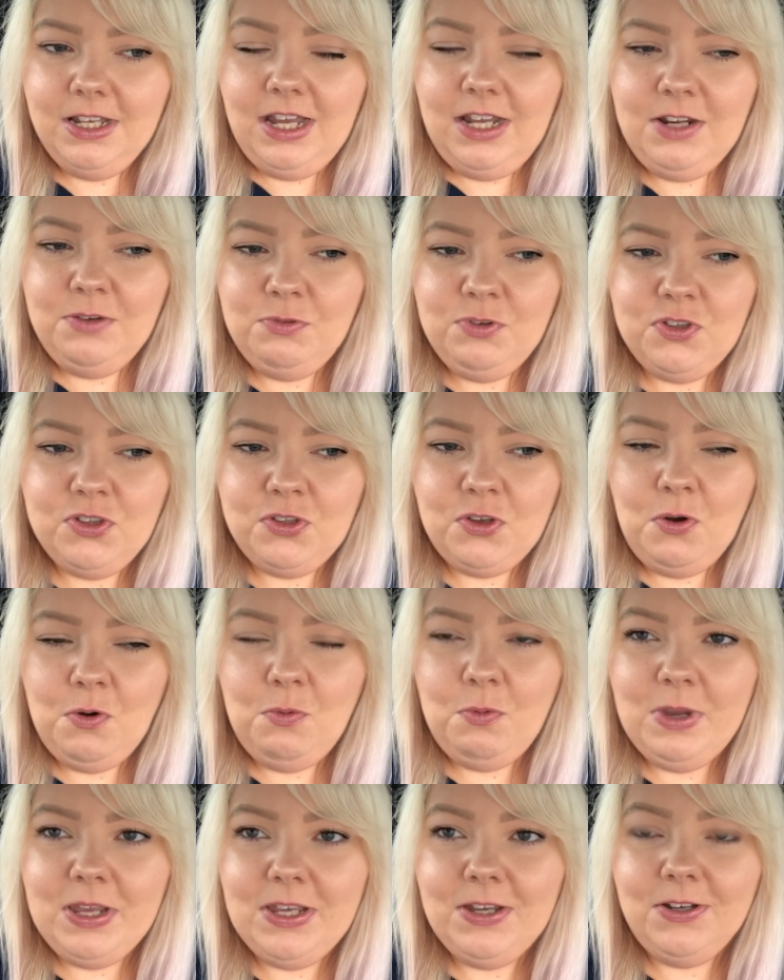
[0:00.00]
and it was so
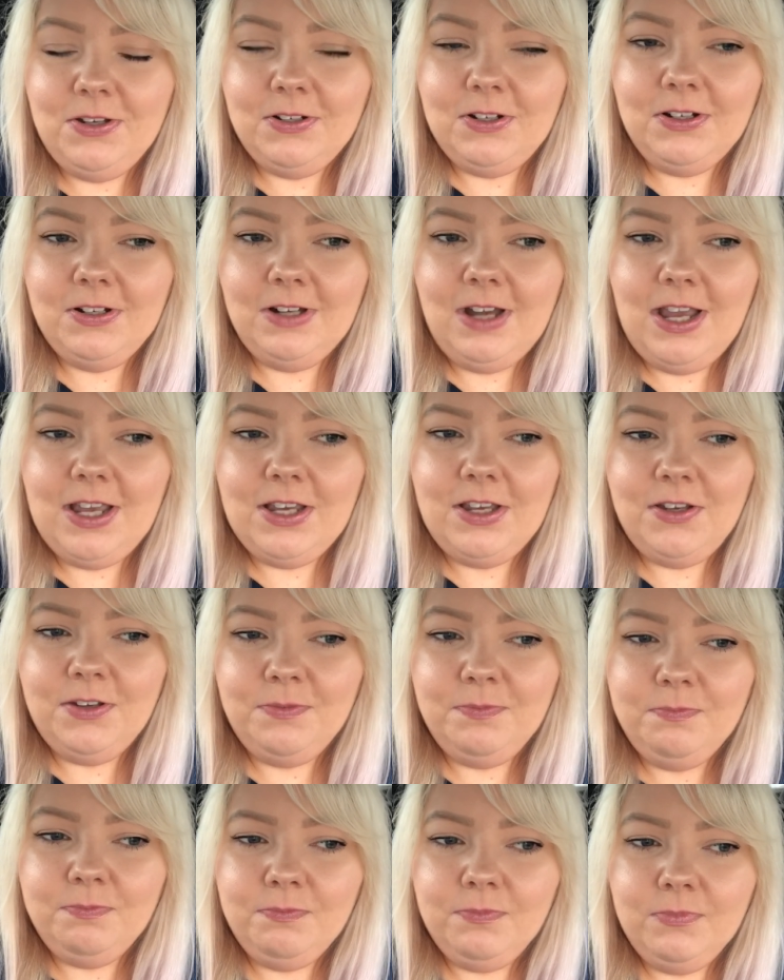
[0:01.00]
weird, like,
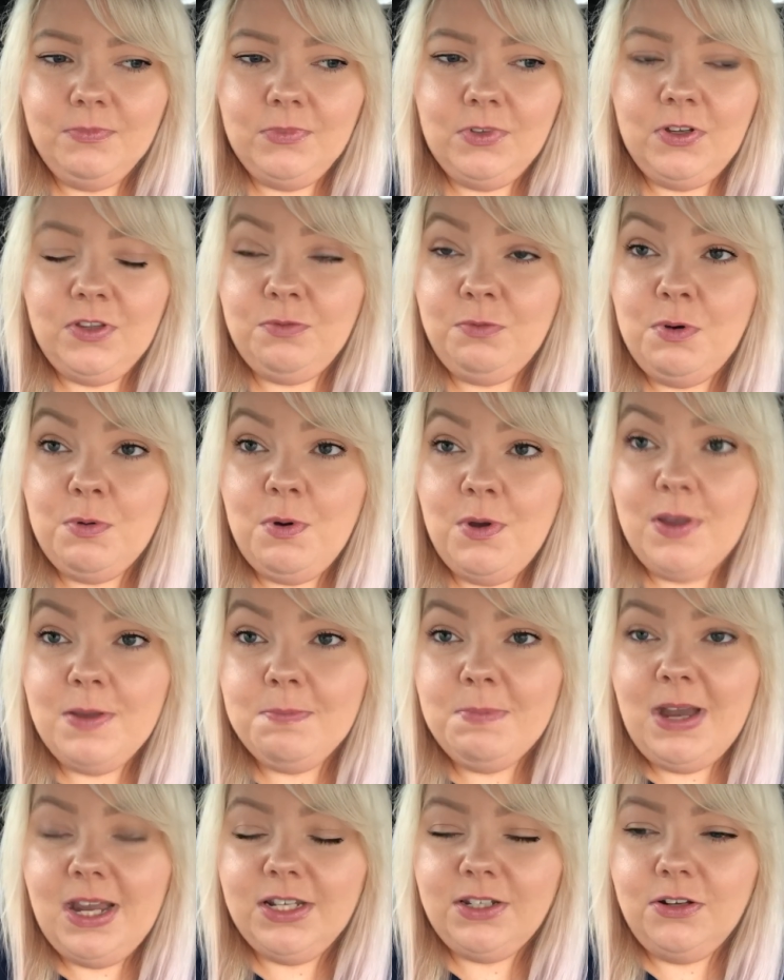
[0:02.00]
because we were
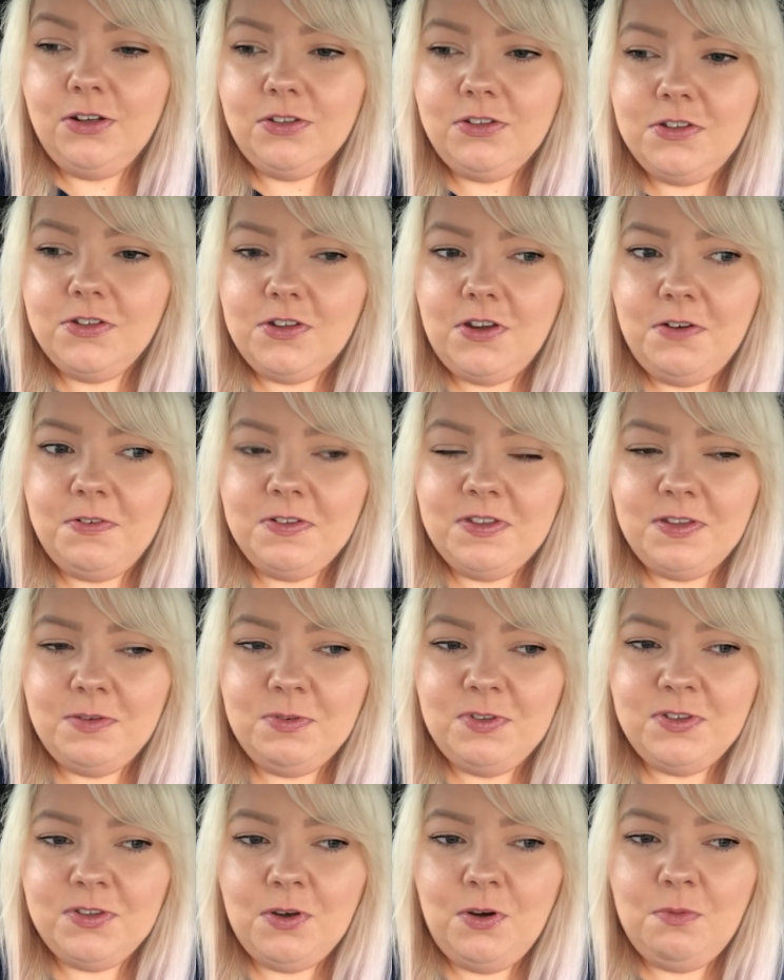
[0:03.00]
in my doctor's office, it
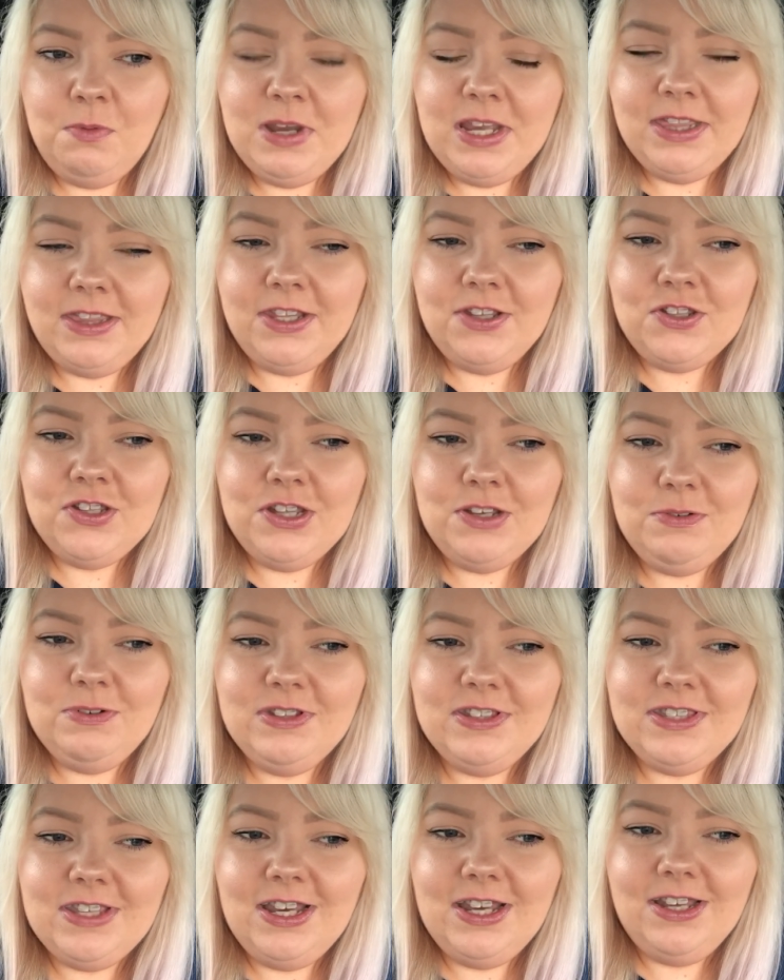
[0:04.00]
was so weird that she
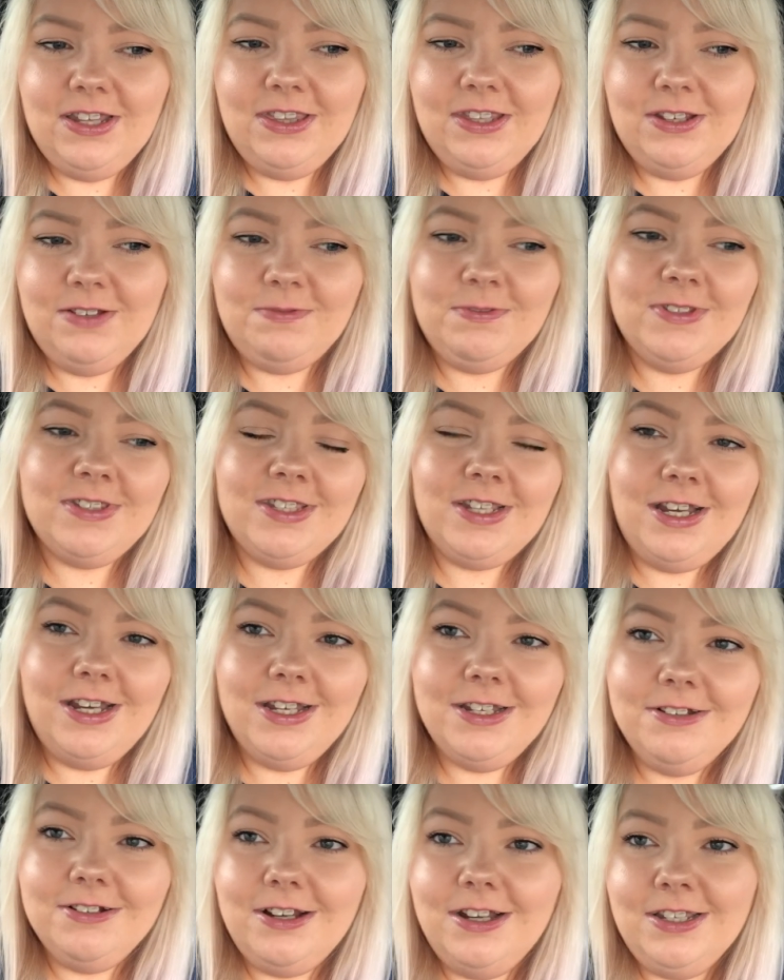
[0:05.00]
was sat at the other
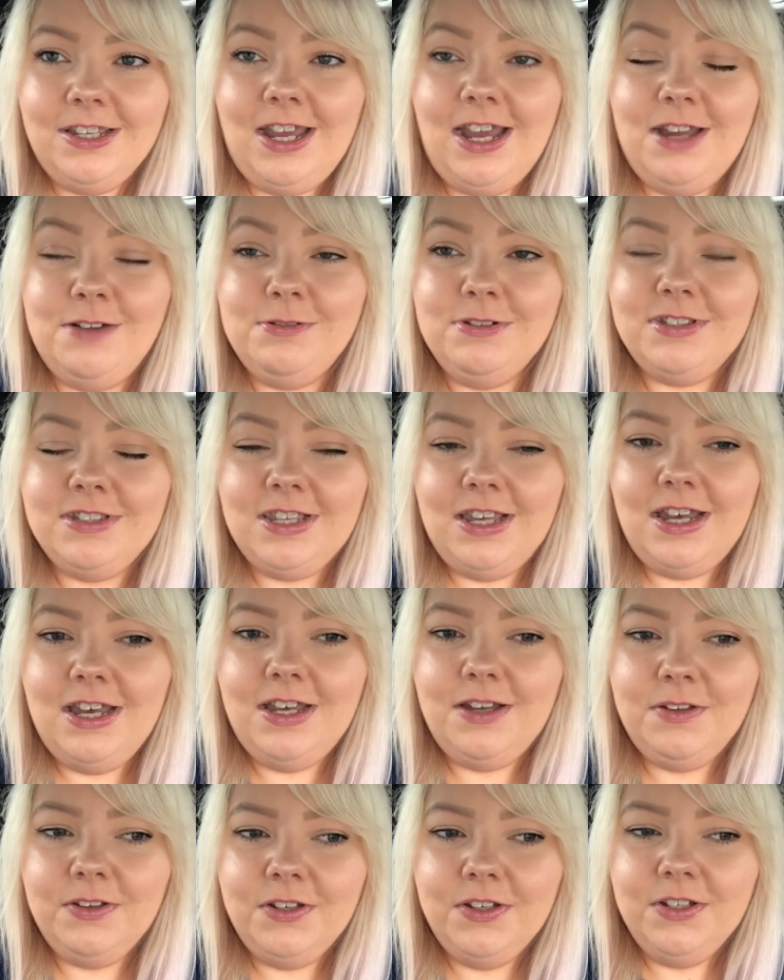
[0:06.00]
side, like I was
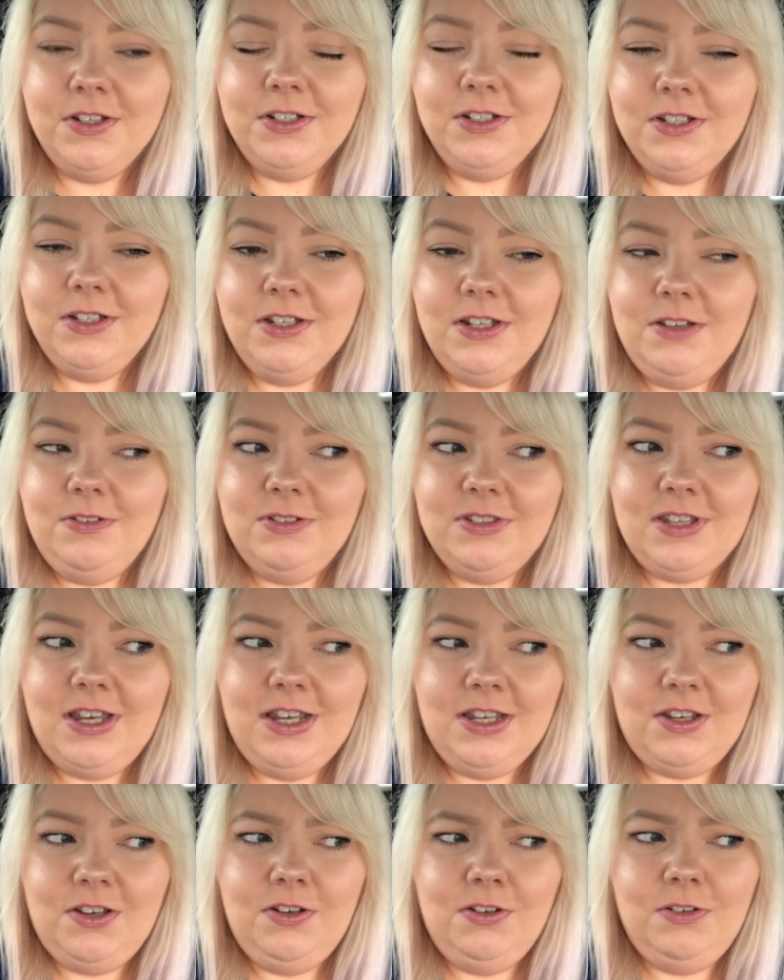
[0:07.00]
sat. It was
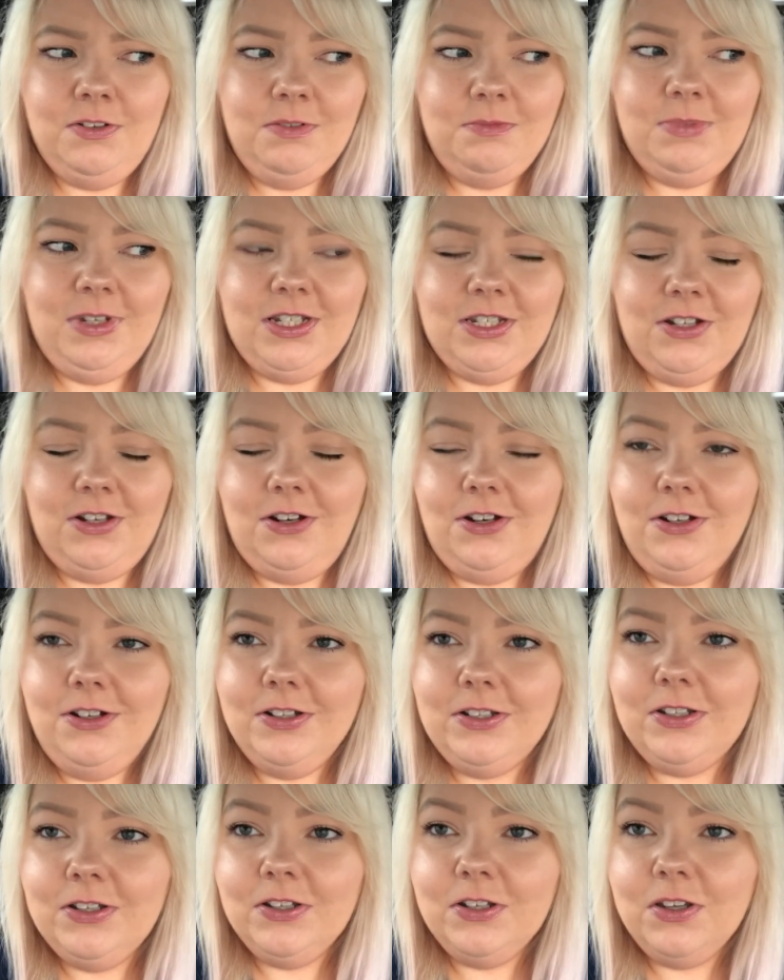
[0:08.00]
like, oh my
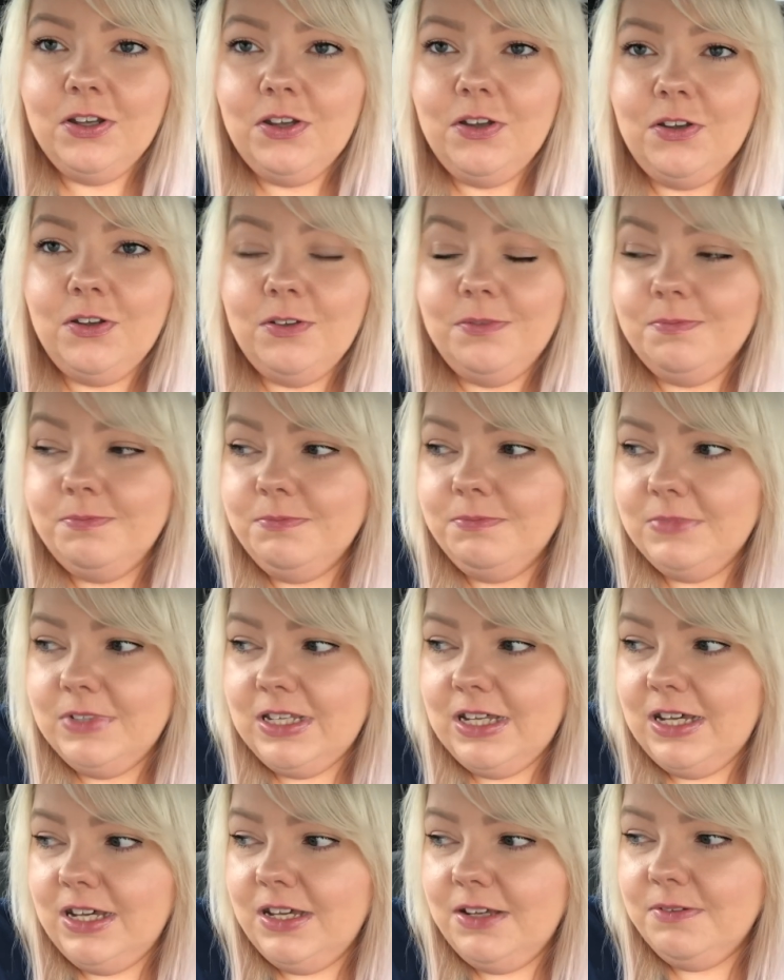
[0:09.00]
God,
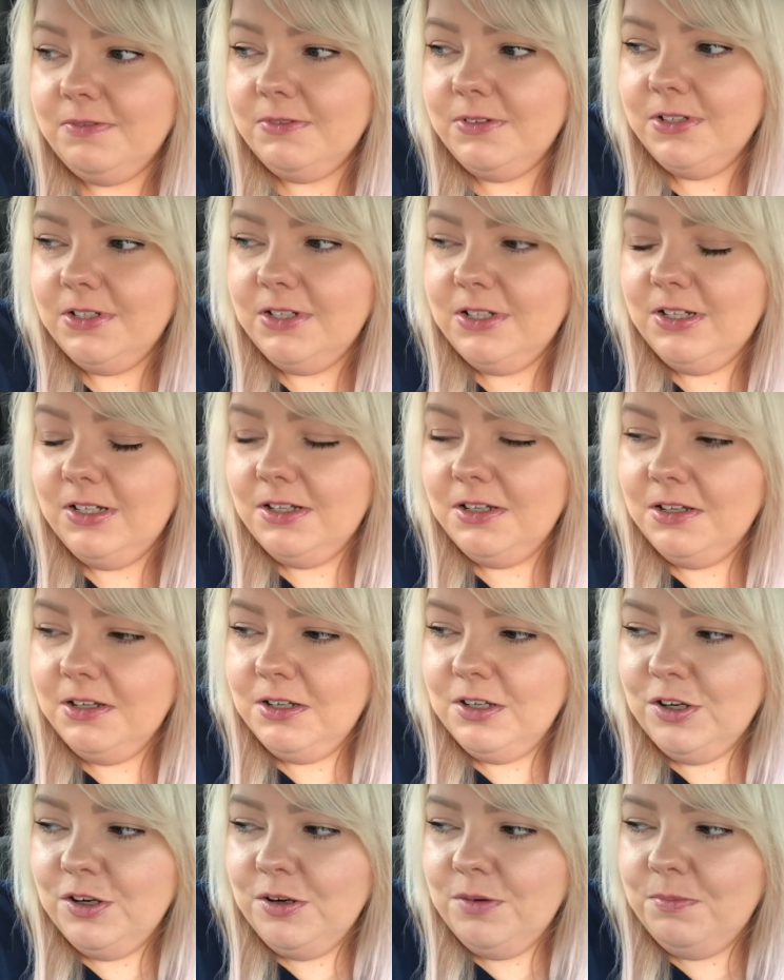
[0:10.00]
yeah.
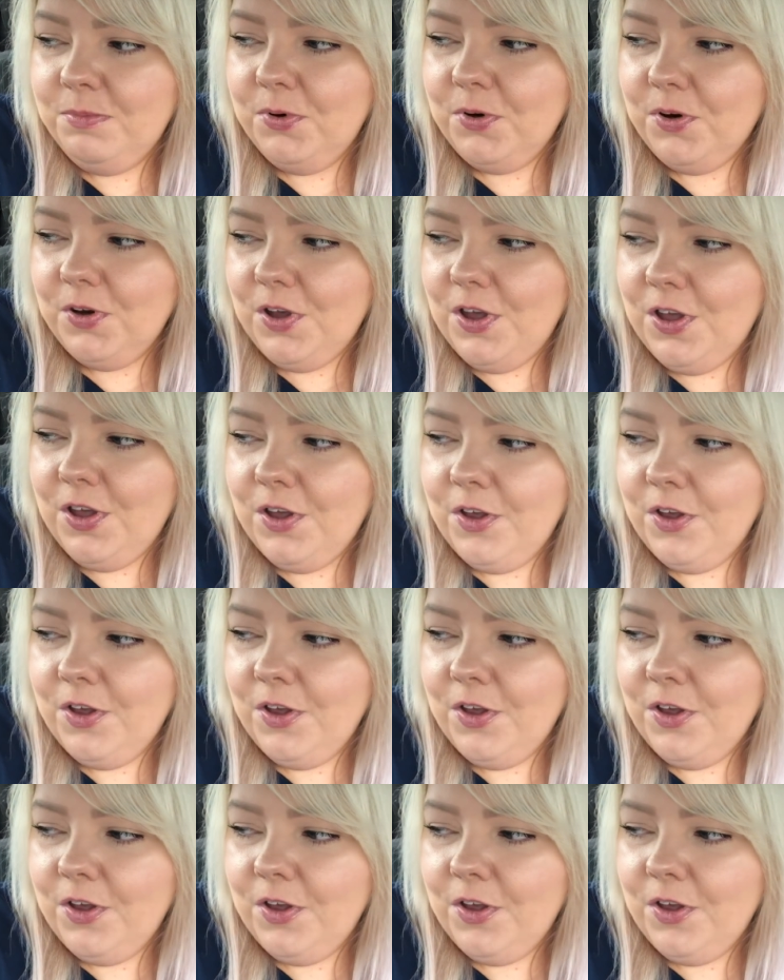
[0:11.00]
But